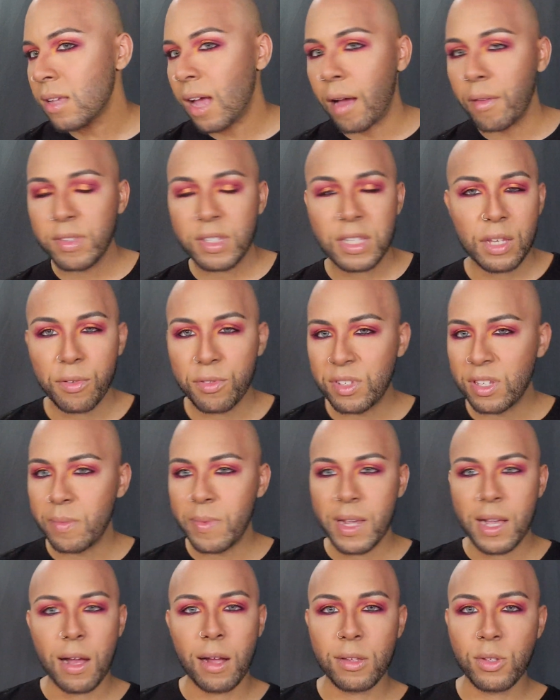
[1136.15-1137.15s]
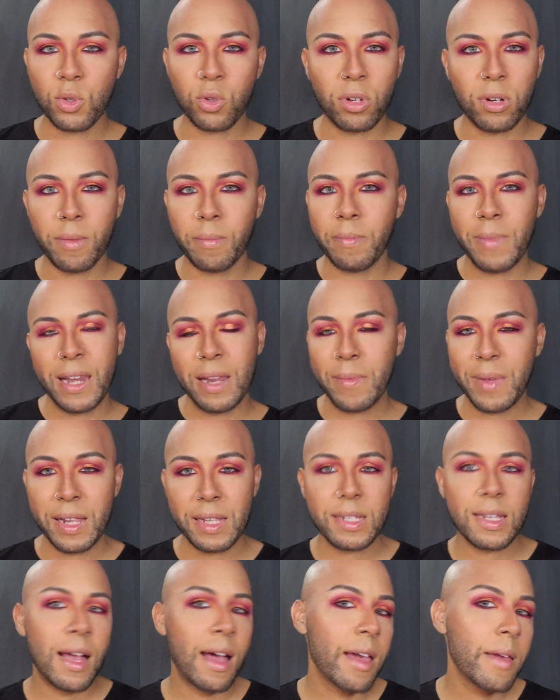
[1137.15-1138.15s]
obviously you've seen me contour many, many
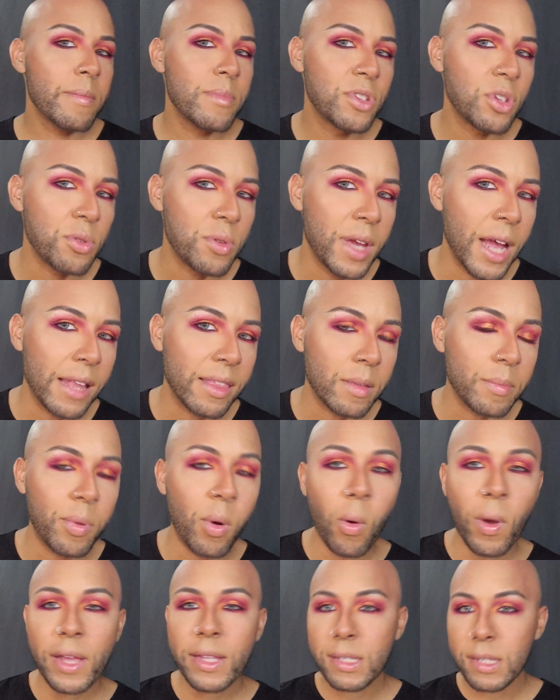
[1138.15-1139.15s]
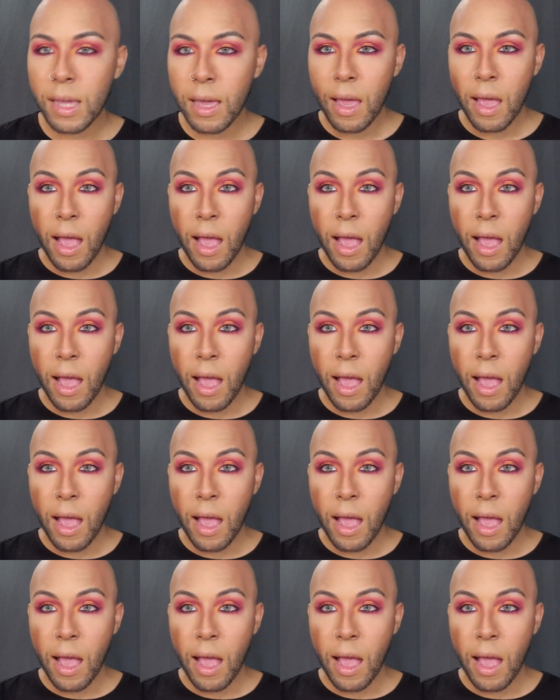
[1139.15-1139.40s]
times, so you got the point.